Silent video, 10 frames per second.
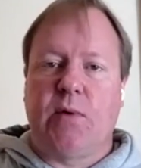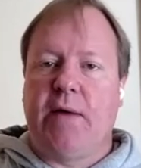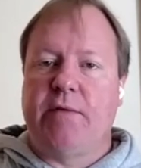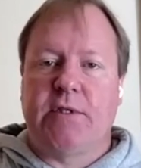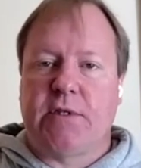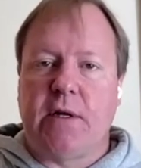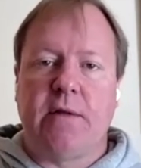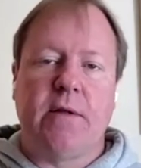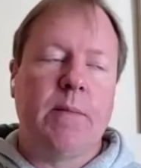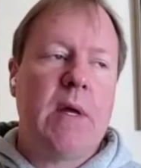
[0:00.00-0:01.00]
We haven't
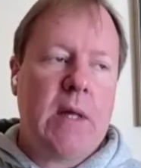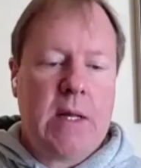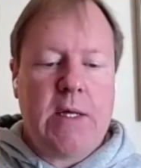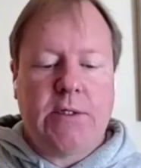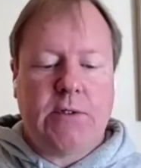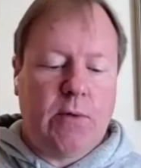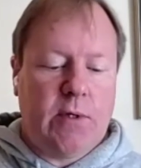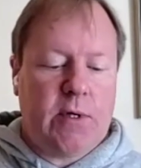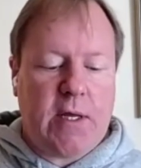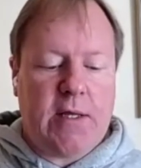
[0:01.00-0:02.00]
studied them. So we're
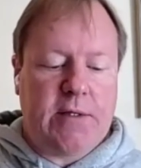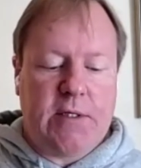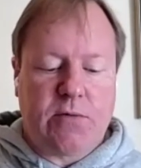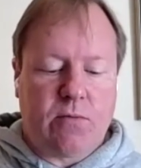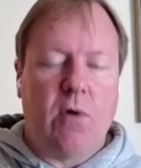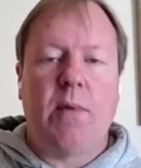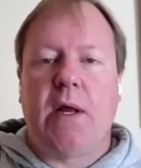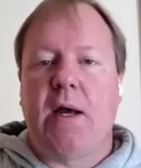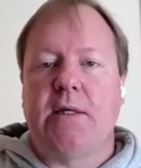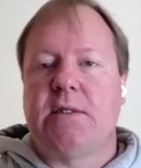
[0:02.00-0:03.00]
looking at these
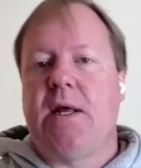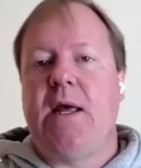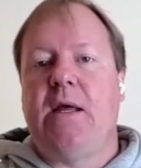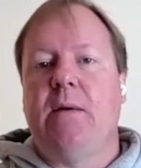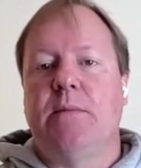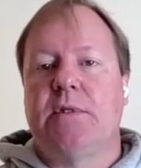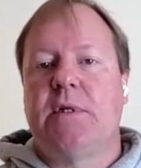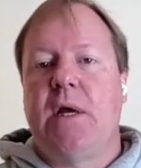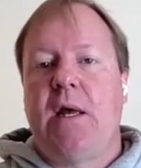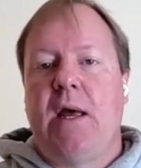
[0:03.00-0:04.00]
Romanized
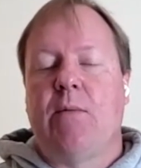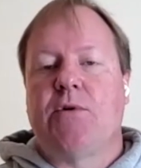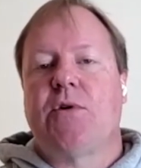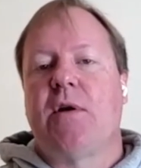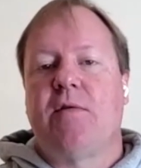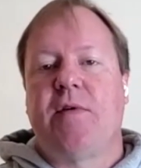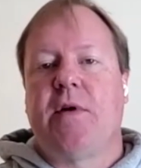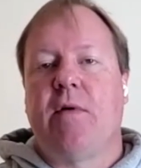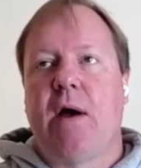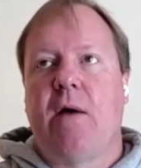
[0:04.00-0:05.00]
names, and we're trying to
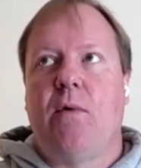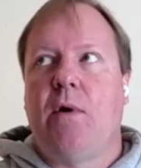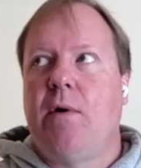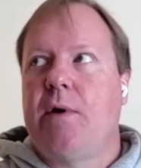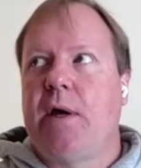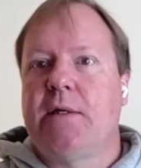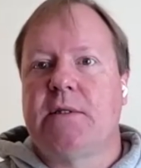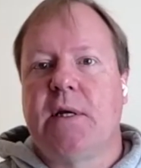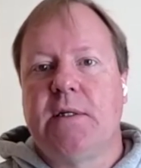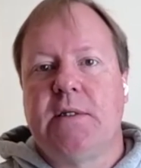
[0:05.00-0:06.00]
figure out, well, okay,
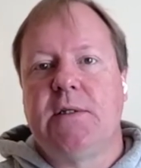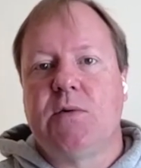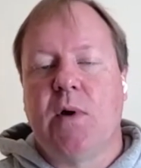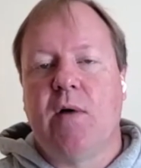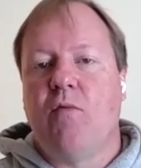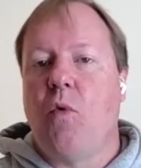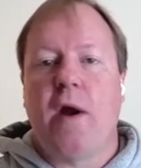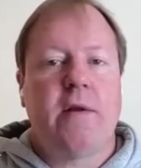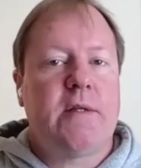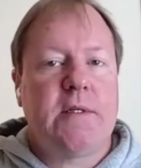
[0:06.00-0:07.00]
it's 1912.
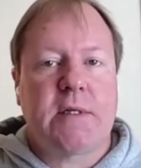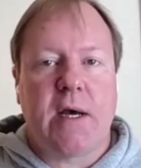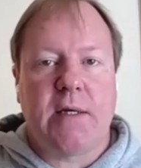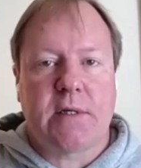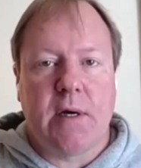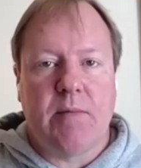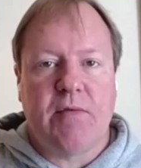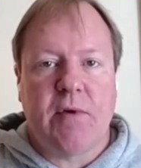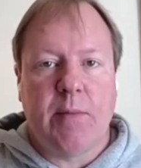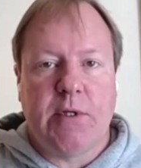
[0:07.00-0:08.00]
Where did these guys come
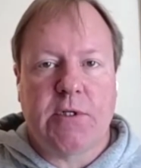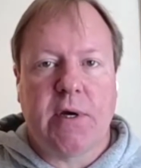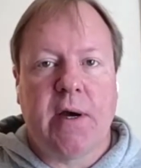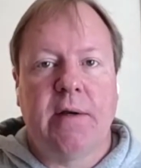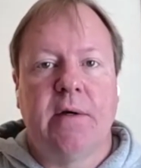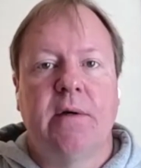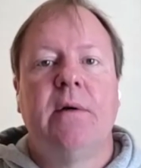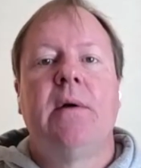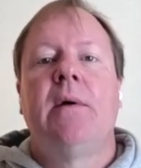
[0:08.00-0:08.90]
from in China?